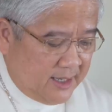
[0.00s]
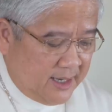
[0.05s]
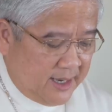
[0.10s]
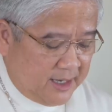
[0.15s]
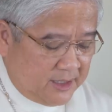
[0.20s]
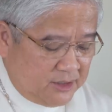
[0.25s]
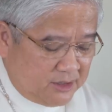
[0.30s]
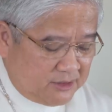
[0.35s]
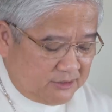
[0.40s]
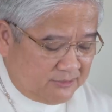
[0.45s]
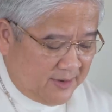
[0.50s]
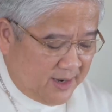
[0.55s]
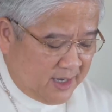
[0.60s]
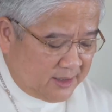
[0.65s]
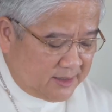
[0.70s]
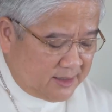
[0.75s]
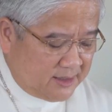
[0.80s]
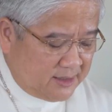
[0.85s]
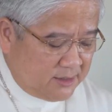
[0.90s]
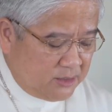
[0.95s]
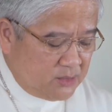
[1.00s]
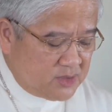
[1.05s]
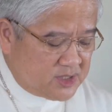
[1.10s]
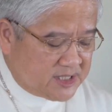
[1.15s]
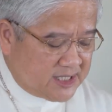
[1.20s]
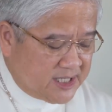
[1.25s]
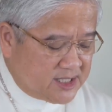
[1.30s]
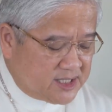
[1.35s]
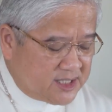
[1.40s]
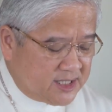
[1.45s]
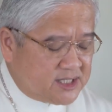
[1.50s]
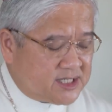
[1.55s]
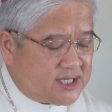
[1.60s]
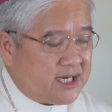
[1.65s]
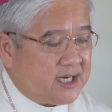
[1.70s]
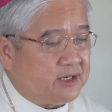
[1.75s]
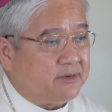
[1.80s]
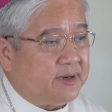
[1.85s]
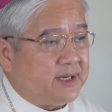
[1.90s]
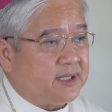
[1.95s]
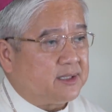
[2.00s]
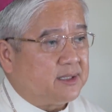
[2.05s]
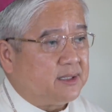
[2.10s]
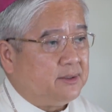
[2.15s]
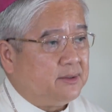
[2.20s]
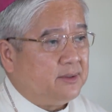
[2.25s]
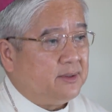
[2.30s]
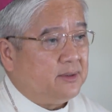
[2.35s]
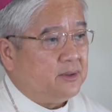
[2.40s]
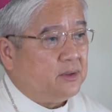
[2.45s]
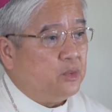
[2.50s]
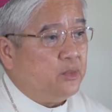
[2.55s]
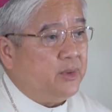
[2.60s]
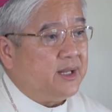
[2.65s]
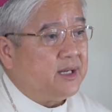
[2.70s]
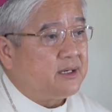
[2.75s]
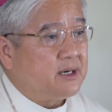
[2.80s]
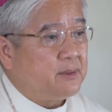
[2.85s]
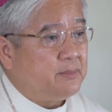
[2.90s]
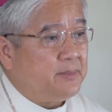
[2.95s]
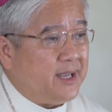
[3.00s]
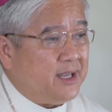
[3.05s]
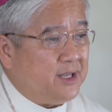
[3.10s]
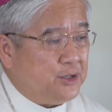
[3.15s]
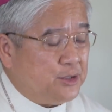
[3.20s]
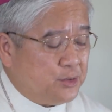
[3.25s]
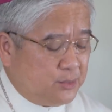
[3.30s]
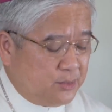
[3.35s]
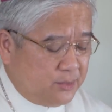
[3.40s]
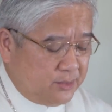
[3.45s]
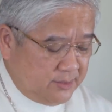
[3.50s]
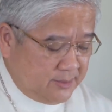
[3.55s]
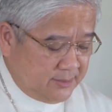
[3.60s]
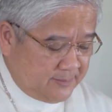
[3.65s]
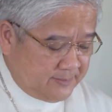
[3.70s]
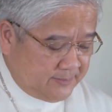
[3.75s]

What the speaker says: And your Father who sees in secret will repay you.